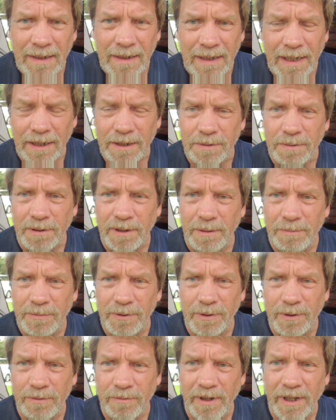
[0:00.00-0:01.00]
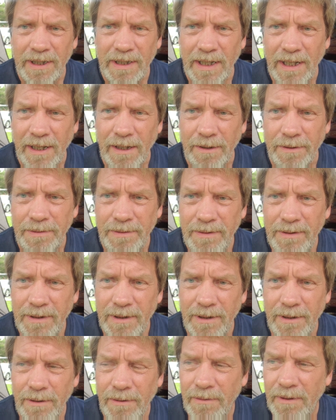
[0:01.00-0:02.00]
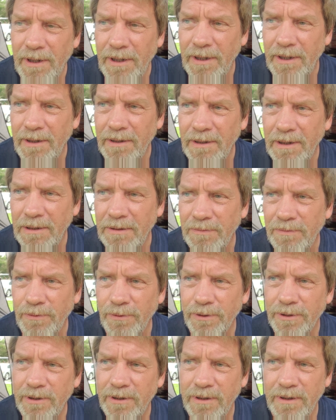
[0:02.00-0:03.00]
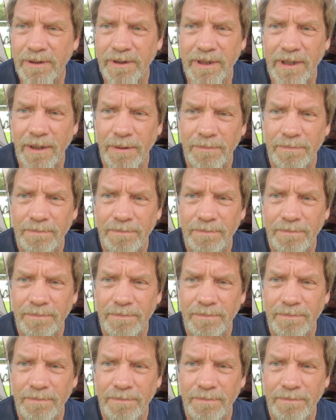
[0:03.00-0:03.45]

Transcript: that's what I'm doing right now. Unfortunately,